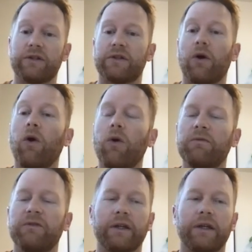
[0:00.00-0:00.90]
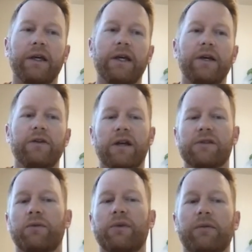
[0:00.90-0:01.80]
So hopefully you
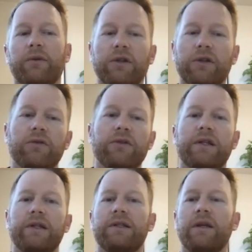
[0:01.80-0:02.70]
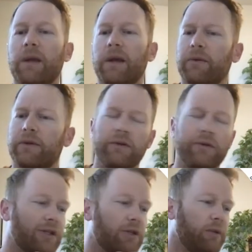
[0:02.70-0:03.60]
guys will be able to use it to be able
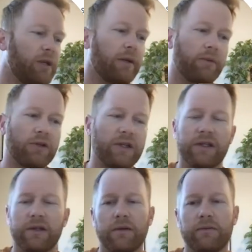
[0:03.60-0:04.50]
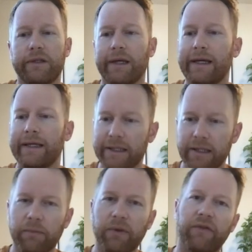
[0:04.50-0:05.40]
to speed up your systems,
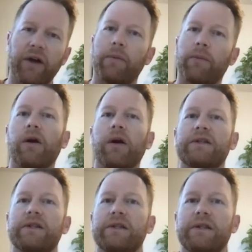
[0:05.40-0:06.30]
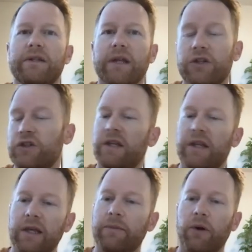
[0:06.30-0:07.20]
simplify your processes, and just
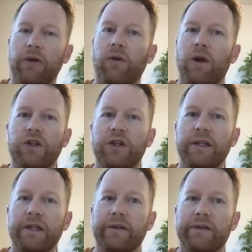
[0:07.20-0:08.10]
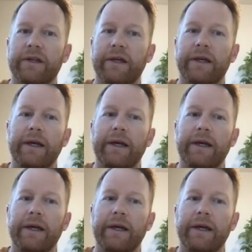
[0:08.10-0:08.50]
keep on crushing deals.